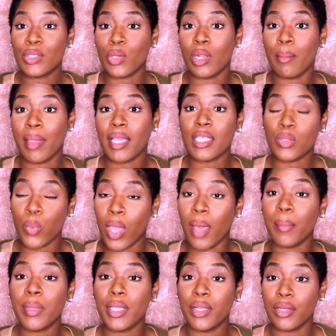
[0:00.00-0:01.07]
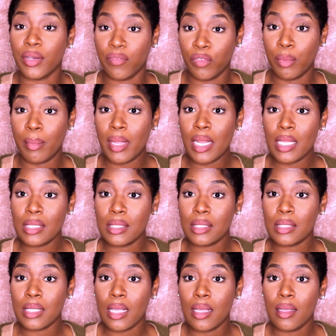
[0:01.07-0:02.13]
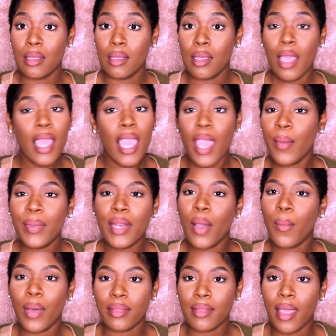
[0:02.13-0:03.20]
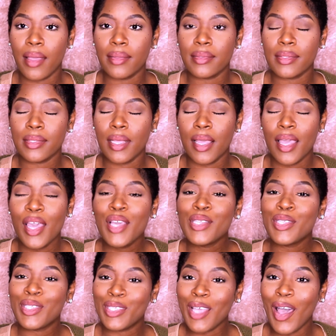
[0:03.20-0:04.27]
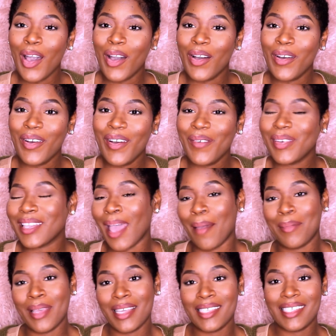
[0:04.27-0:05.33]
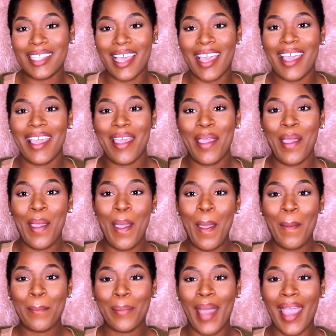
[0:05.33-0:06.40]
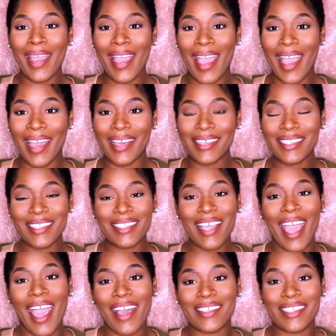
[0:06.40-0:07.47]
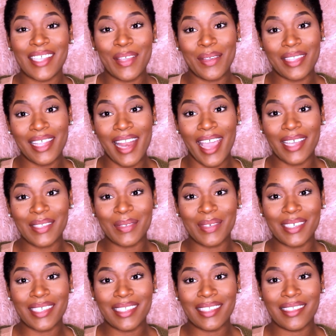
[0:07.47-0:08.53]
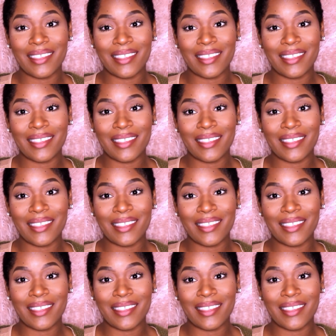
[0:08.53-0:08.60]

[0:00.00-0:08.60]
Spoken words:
and he's gonna make his way up here in a few minutes, and we don't want that. So with that being said, bye guys, I'll see you in the next